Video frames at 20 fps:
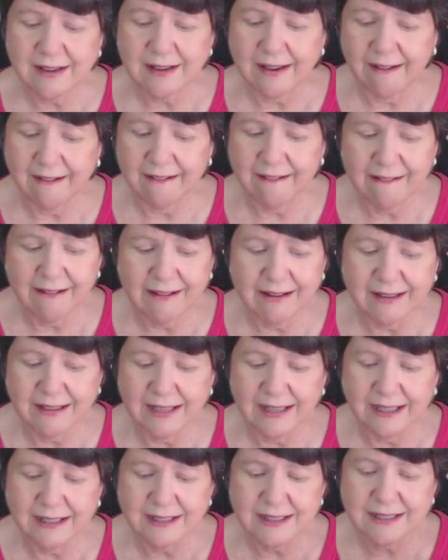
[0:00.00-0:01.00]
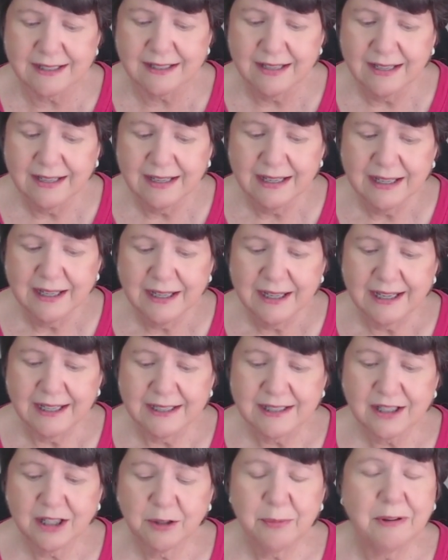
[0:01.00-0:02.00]
and it's
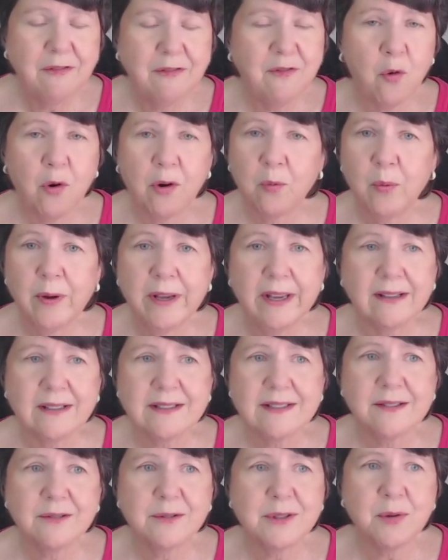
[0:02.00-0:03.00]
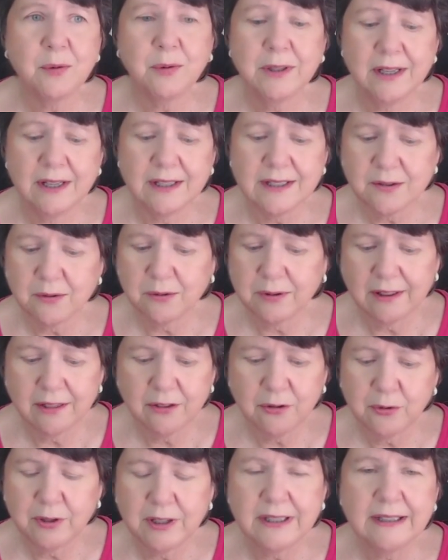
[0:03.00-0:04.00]
going to be 4 weeks. So it's only
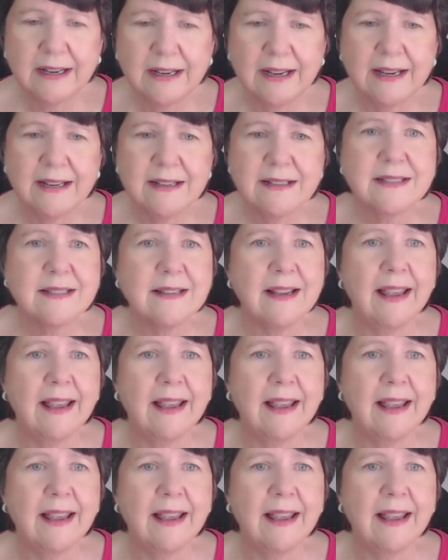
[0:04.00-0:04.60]
30 days.